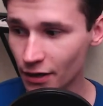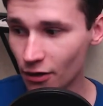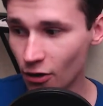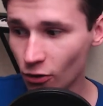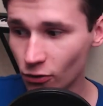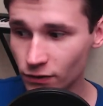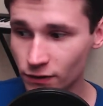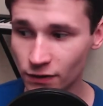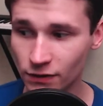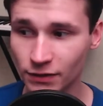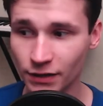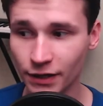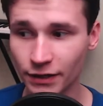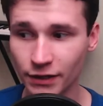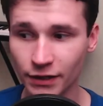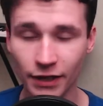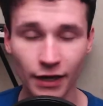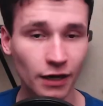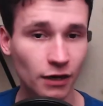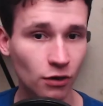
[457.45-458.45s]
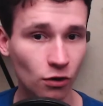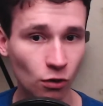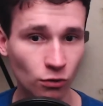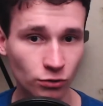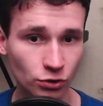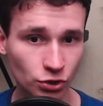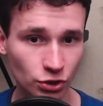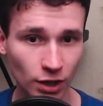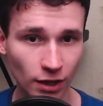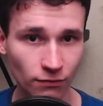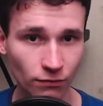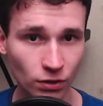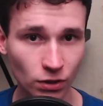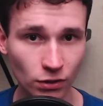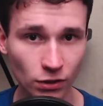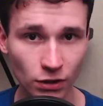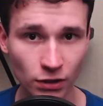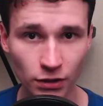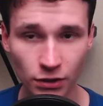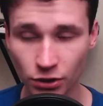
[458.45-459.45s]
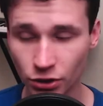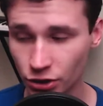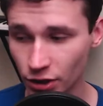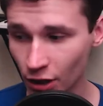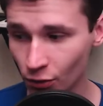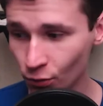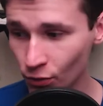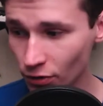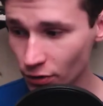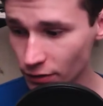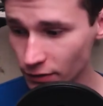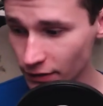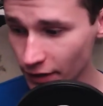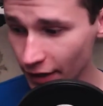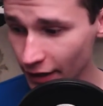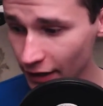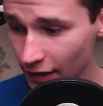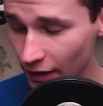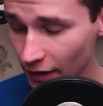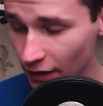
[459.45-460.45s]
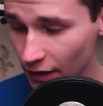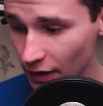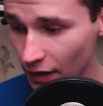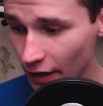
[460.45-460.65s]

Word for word: Also, taking a cold shower, shower daily.